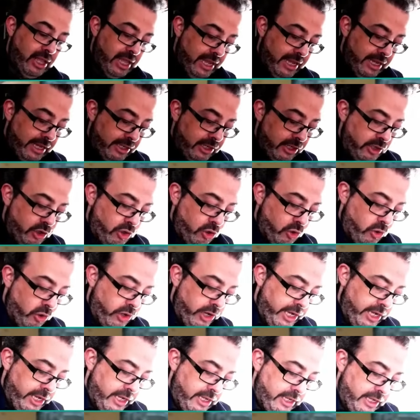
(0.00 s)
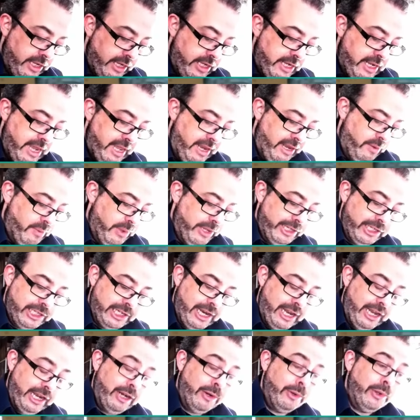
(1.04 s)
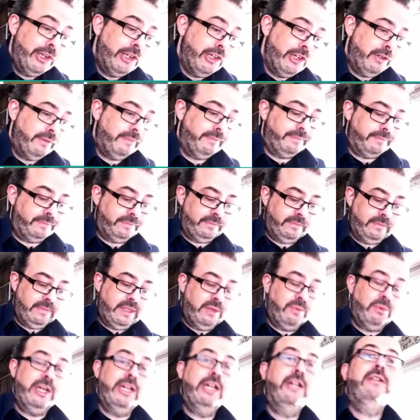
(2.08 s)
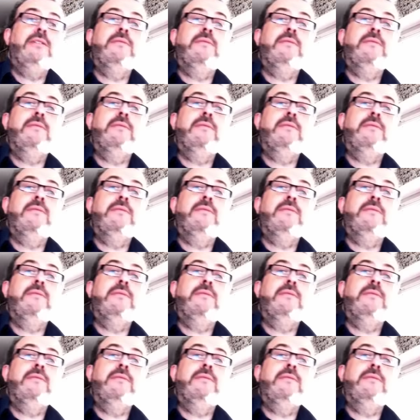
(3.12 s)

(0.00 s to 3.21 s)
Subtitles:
is a joy in anyone's language. Well,